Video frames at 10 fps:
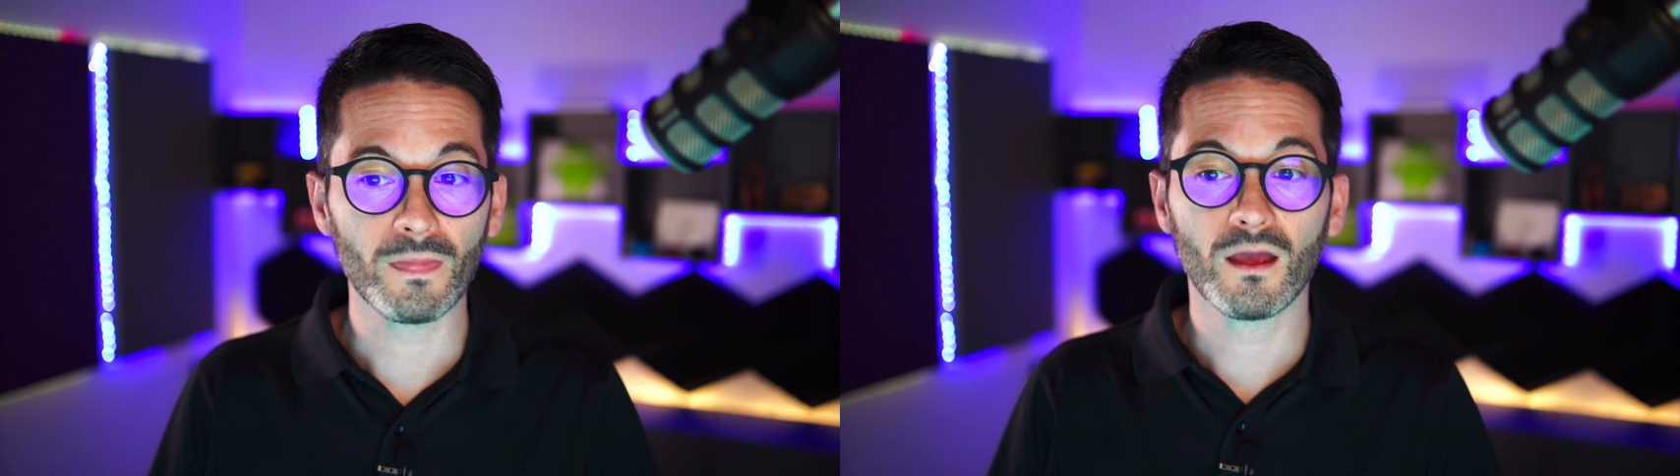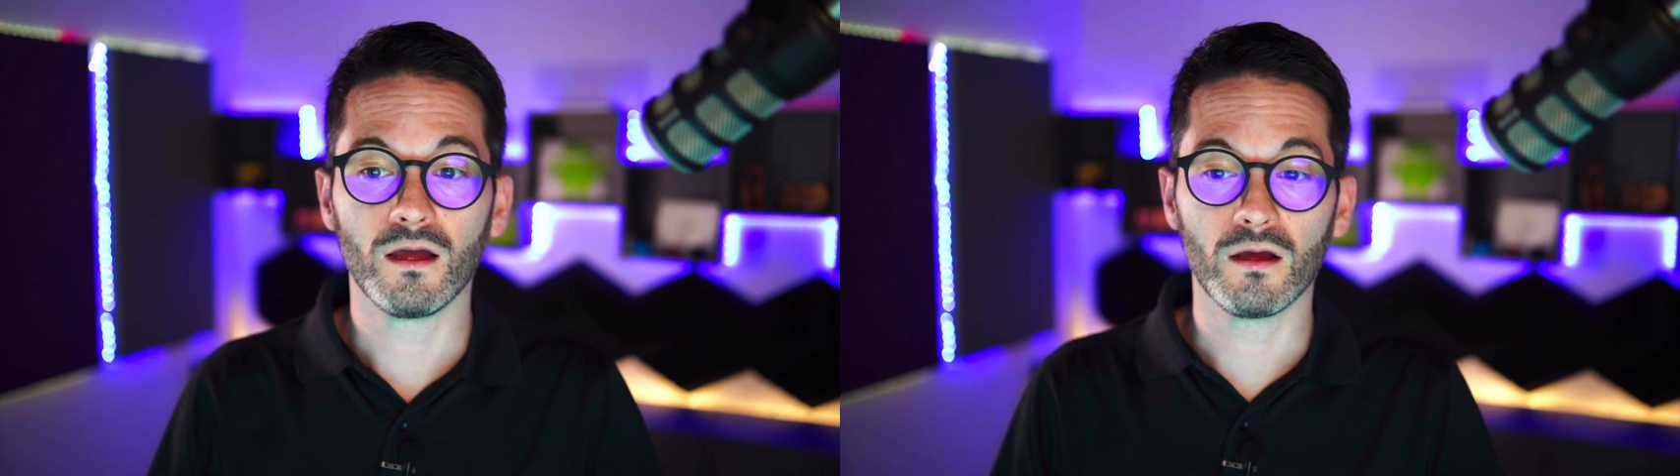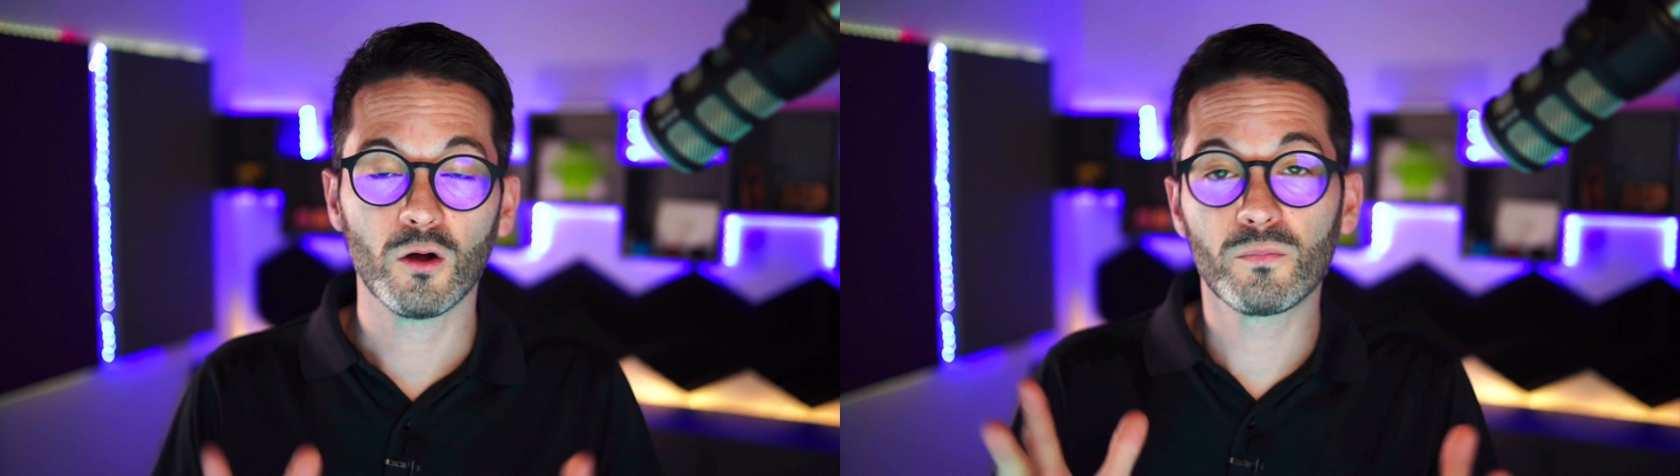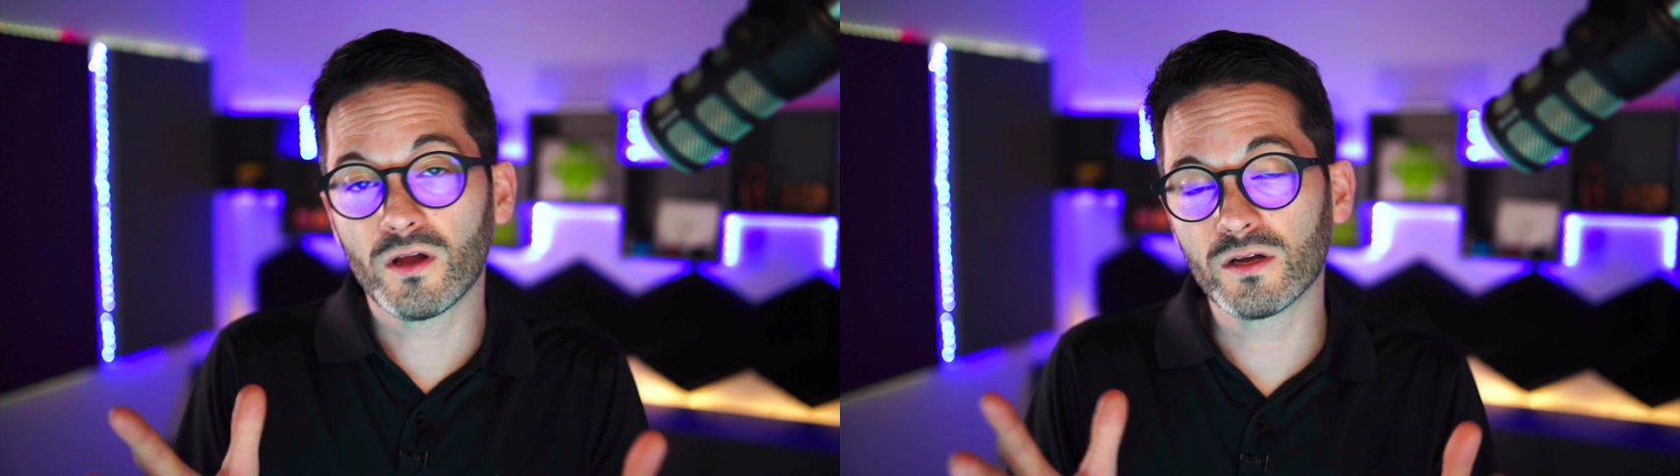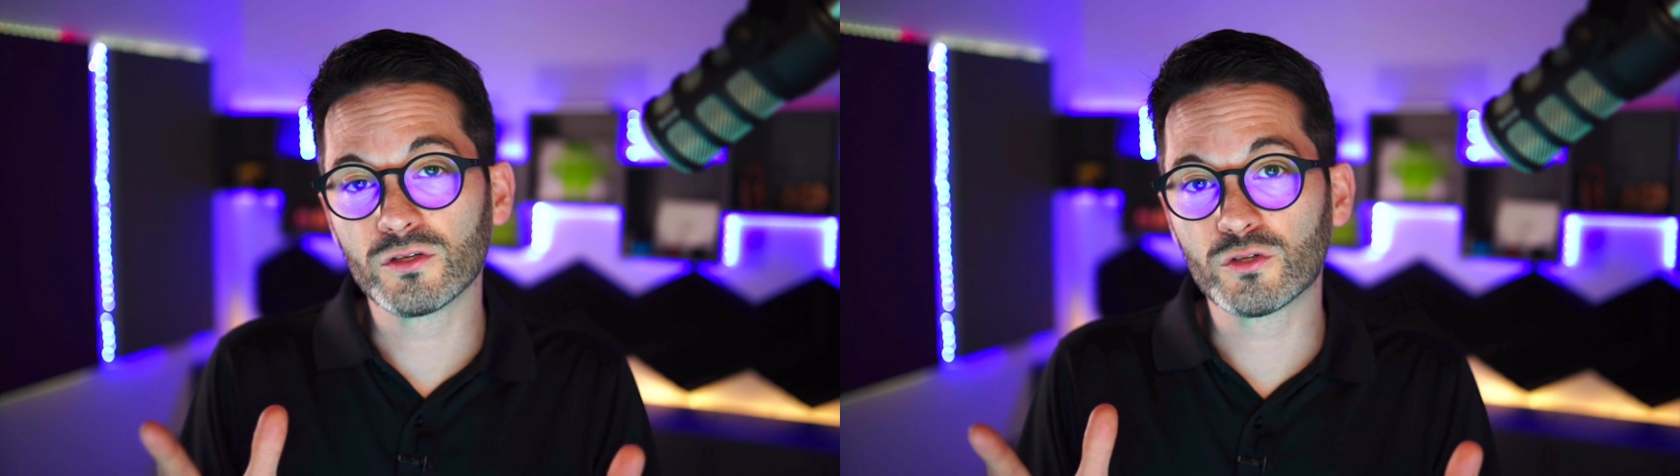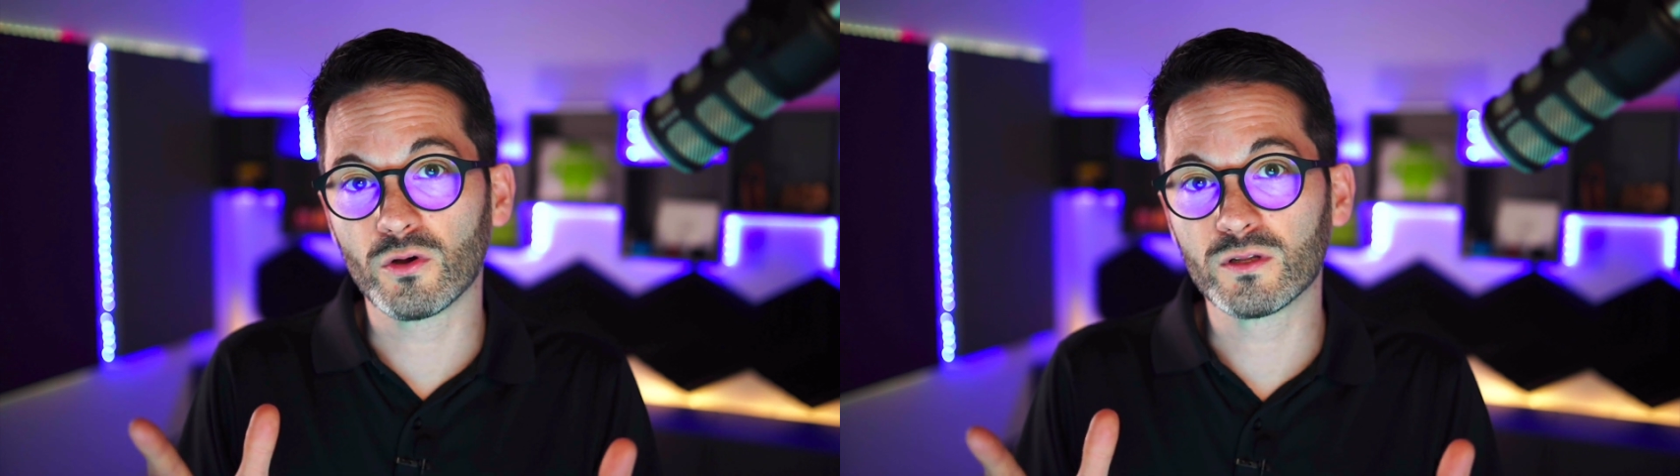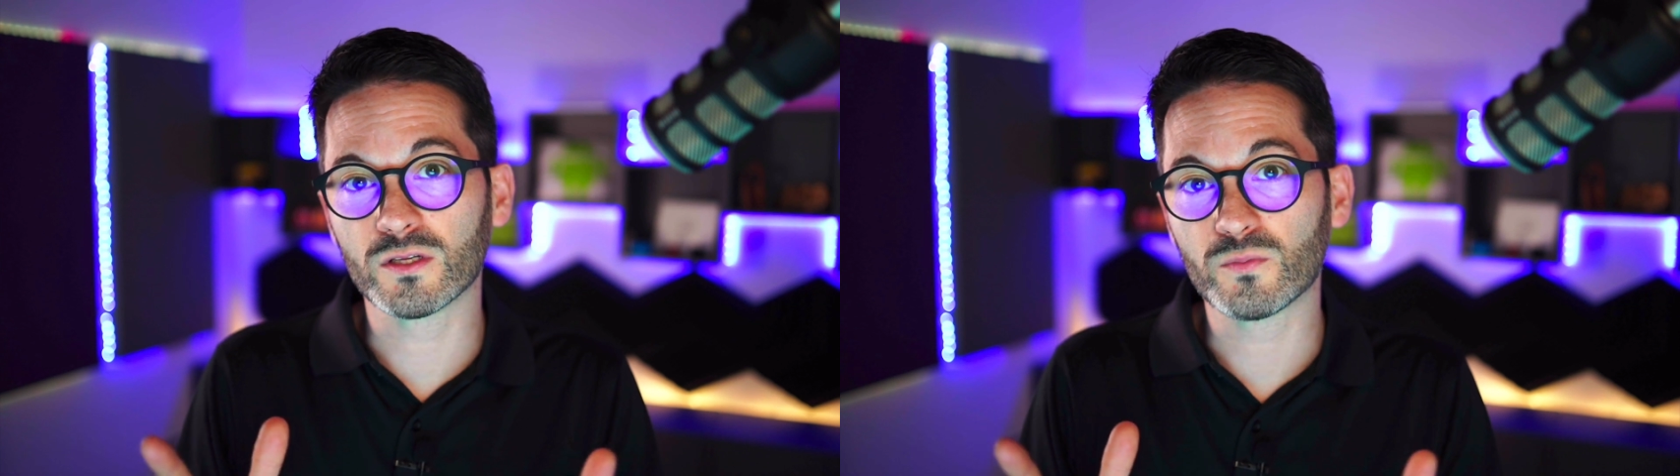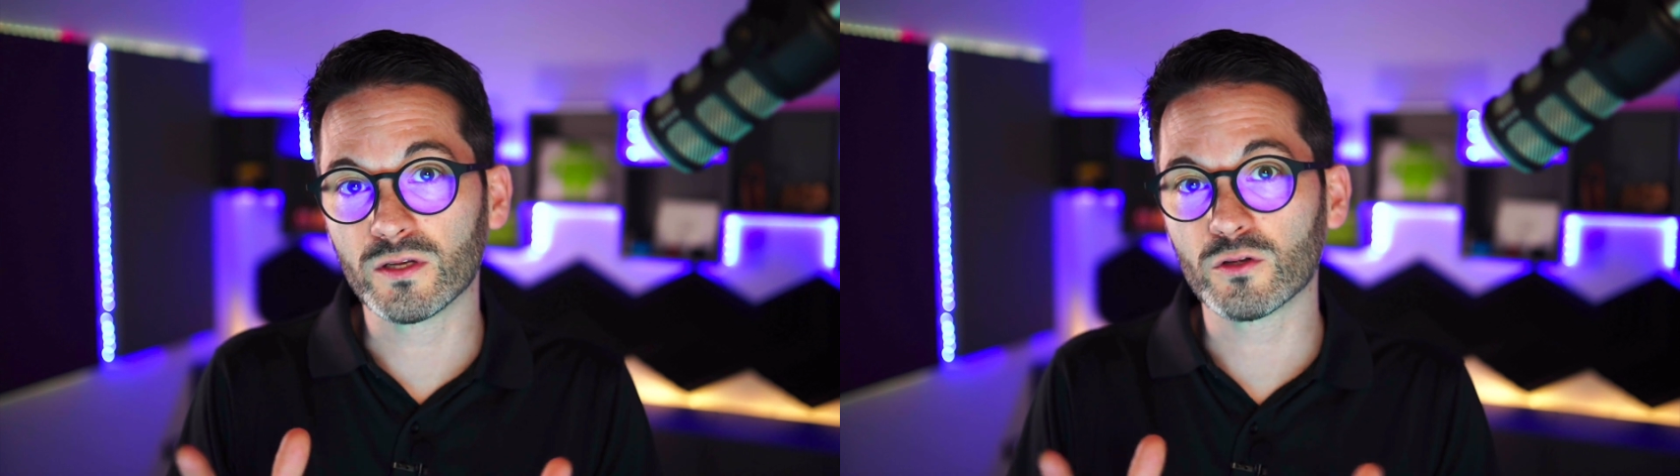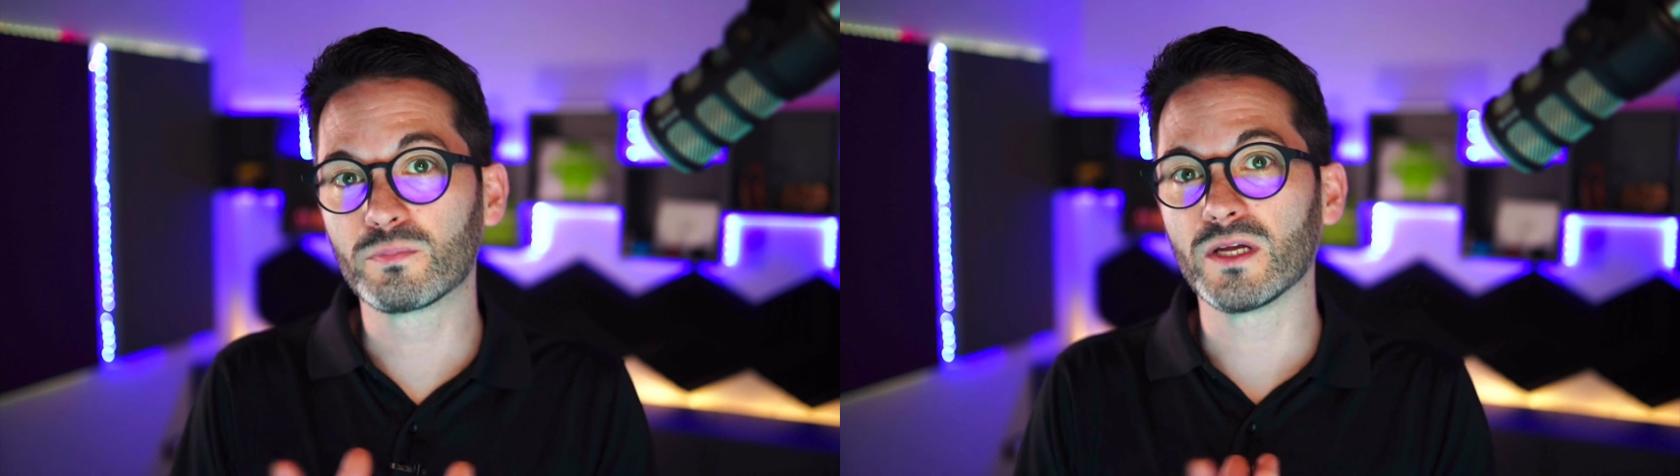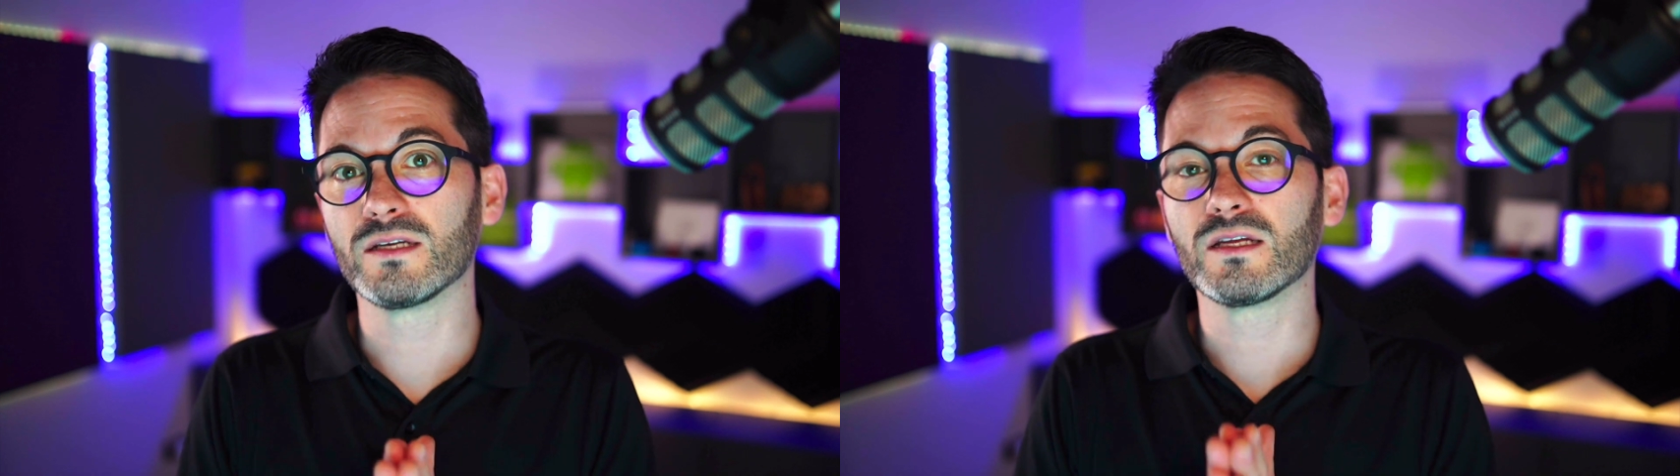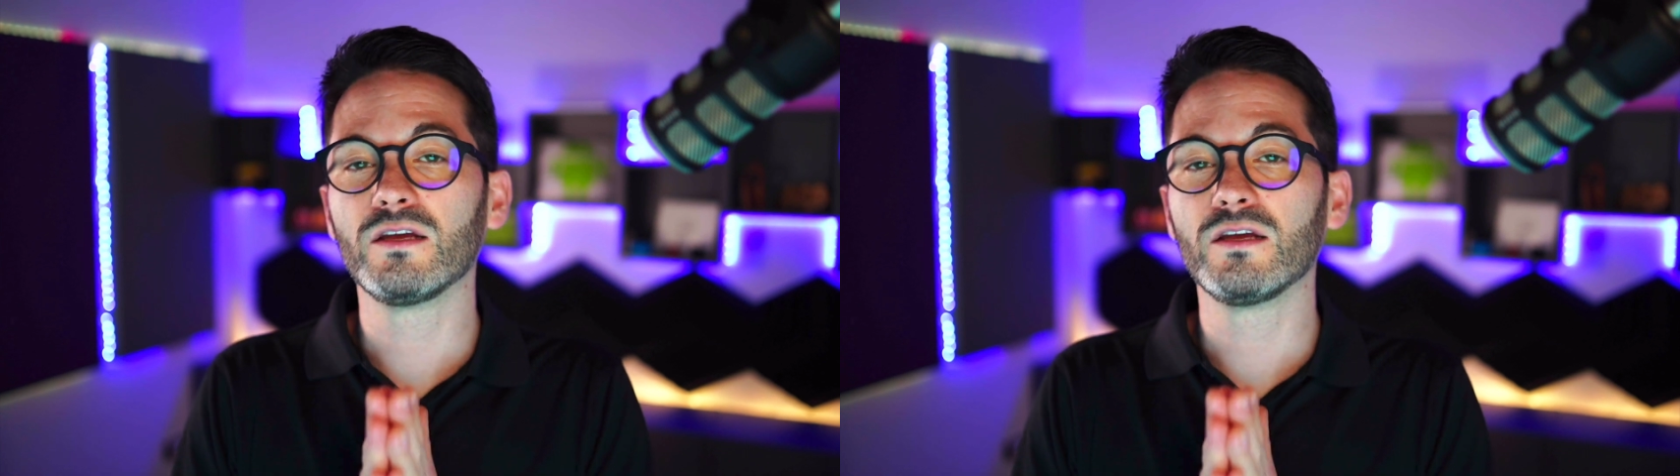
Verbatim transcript: Uh, hope you guys enjoyed this week's update.